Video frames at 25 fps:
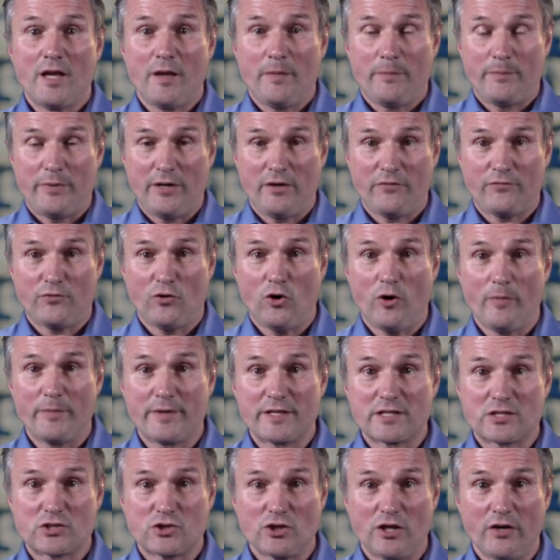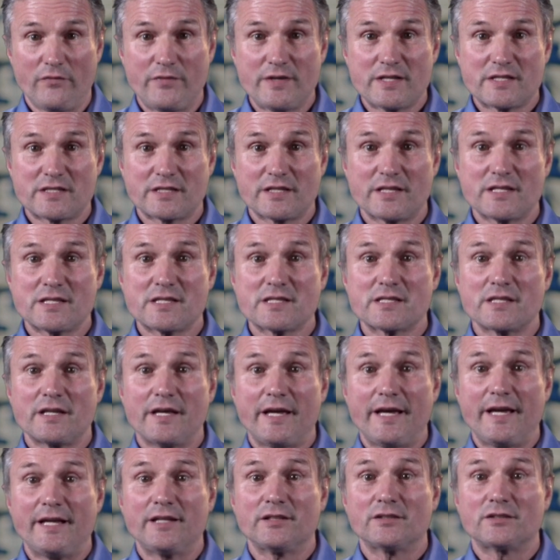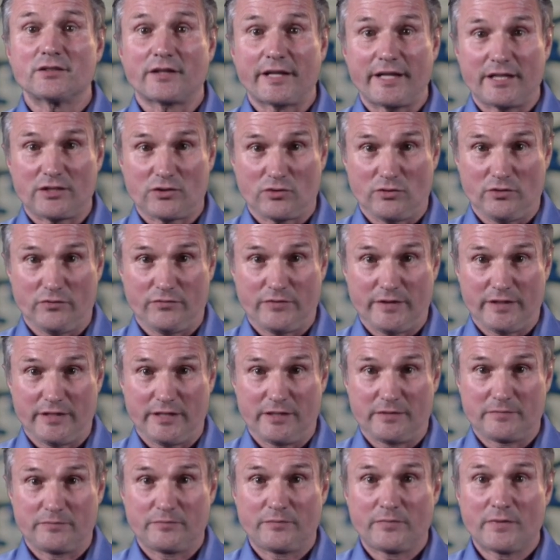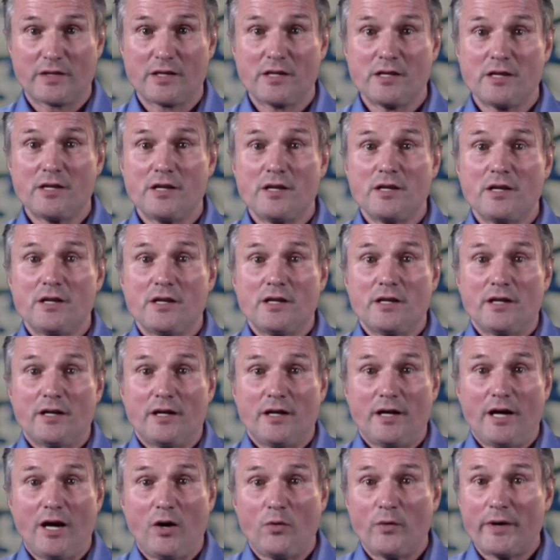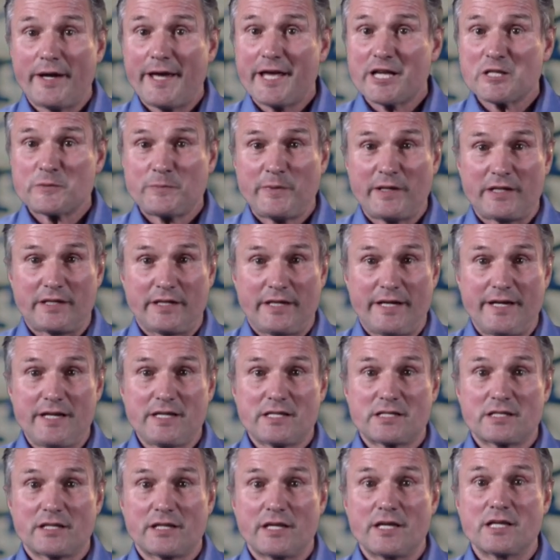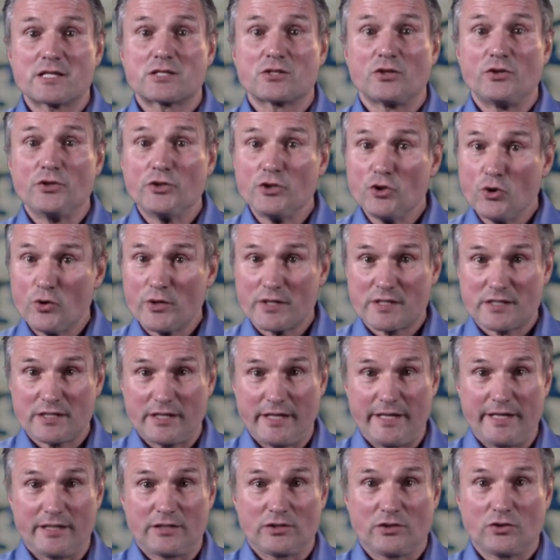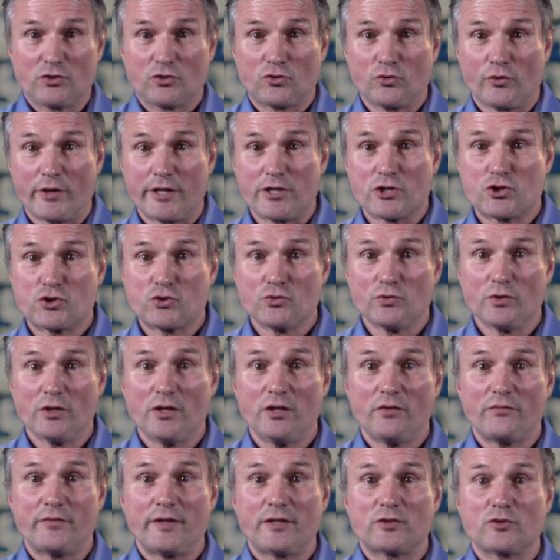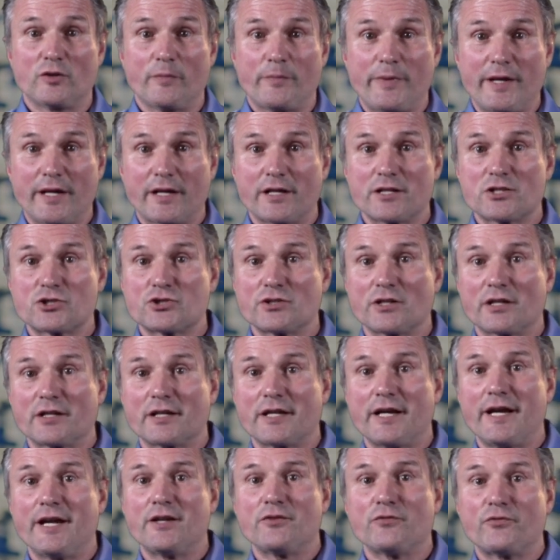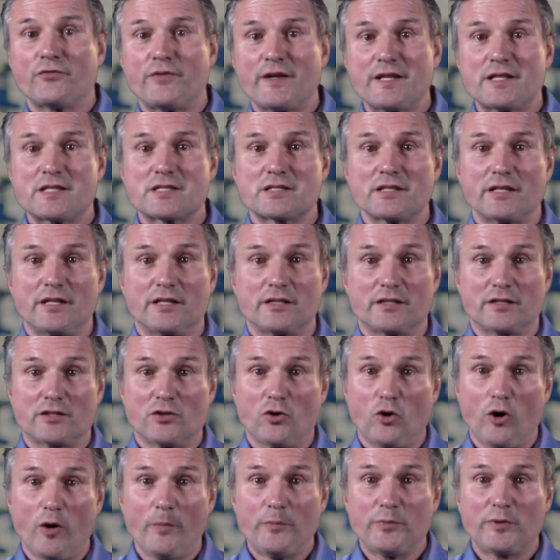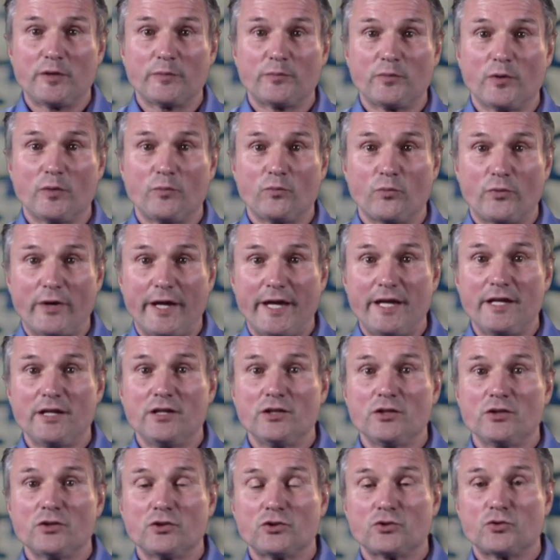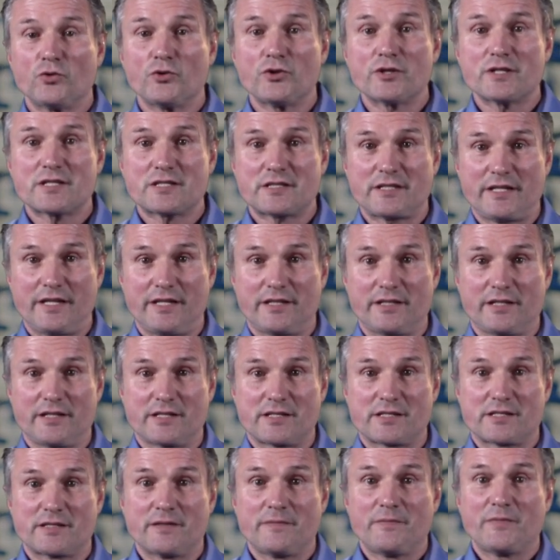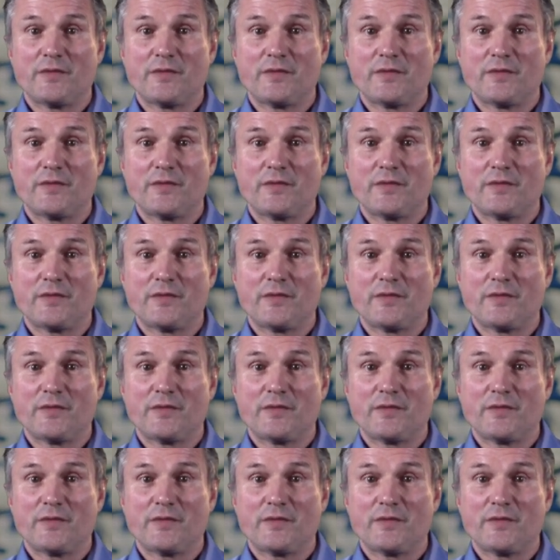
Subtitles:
Performance services and retrofitting. Our expertise is on your side to ensure that your packaging line fits in an optimum way to your standards.